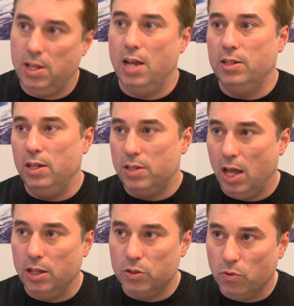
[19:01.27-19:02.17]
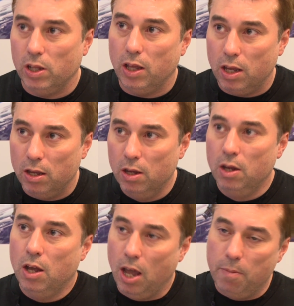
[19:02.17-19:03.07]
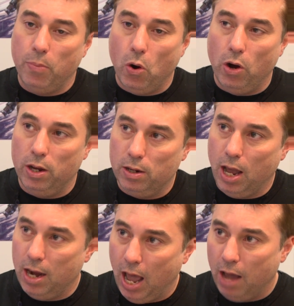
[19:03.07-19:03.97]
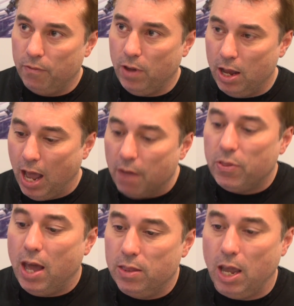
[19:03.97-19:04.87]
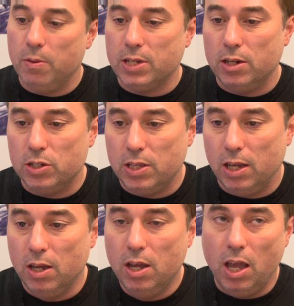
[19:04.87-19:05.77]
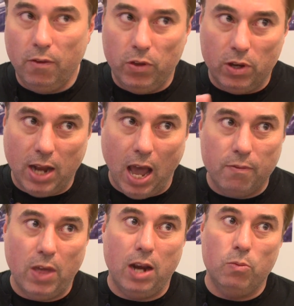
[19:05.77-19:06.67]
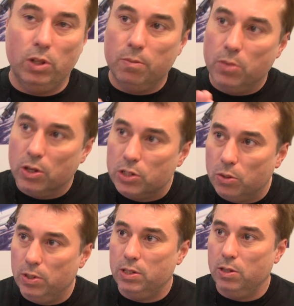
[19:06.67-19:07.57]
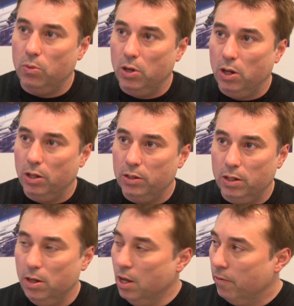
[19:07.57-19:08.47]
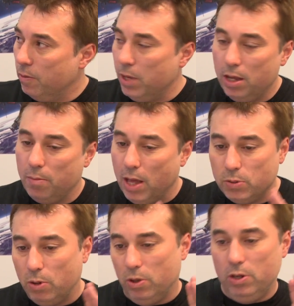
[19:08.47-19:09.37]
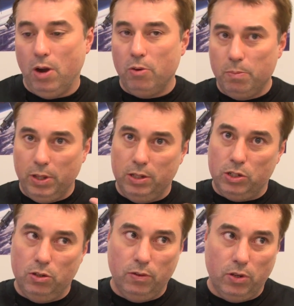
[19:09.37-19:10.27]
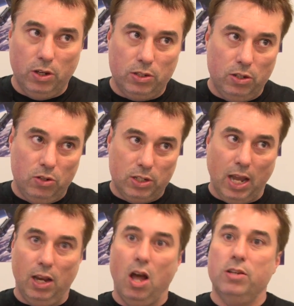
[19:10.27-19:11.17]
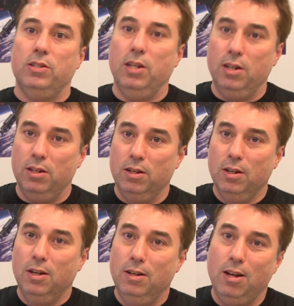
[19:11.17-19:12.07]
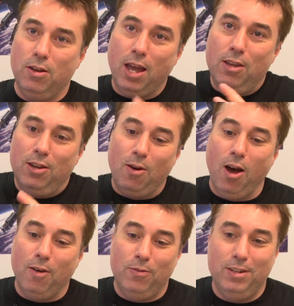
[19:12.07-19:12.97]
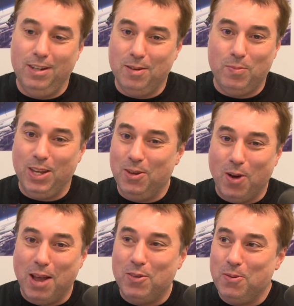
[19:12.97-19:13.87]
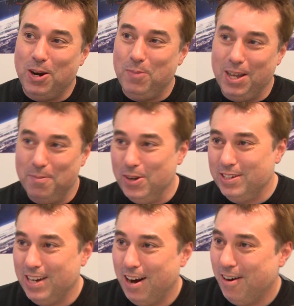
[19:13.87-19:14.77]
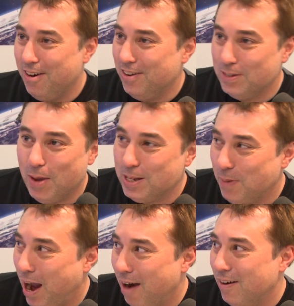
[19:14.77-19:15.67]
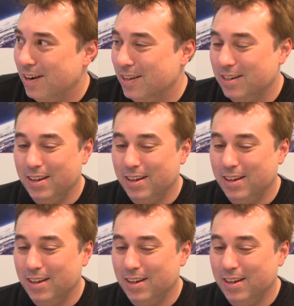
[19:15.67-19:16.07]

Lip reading: to that detail is really important, and have that in the game, because I just think if you can have that, it will immerse you into the world. And for me, that's what I want to do. I want to build this universe that you just get lost in, and you can go off and you can be whatever you want to be, a mercenary or a space pirate,